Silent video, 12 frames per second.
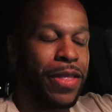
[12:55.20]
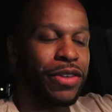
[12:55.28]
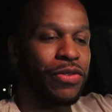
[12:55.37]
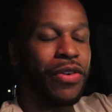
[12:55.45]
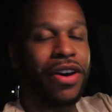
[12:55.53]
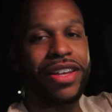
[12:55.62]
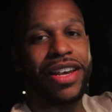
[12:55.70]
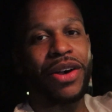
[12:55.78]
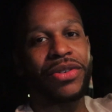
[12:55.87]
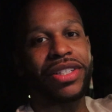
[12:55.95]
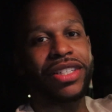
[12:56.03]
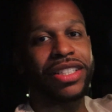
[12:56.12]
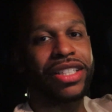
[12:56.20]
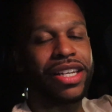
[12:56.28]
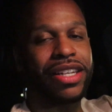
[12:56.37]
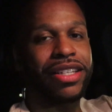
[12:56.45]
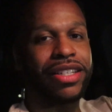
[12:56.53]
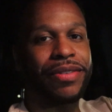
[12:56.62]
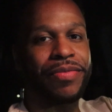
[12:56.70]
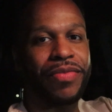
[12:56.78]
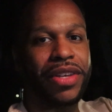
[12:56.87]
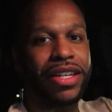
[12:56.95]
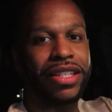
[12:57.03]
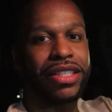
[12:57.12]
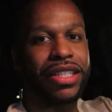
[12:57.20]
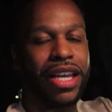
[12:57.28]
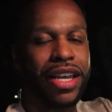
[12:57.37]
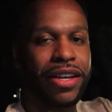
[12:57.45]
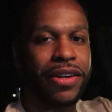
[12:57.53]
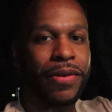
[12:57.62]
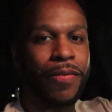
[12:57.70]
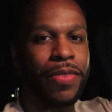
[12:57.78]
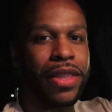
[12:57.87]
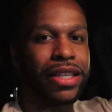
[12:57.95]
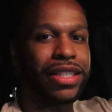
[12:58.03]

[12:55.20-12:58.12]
It's funny, I was in the in the in the chair.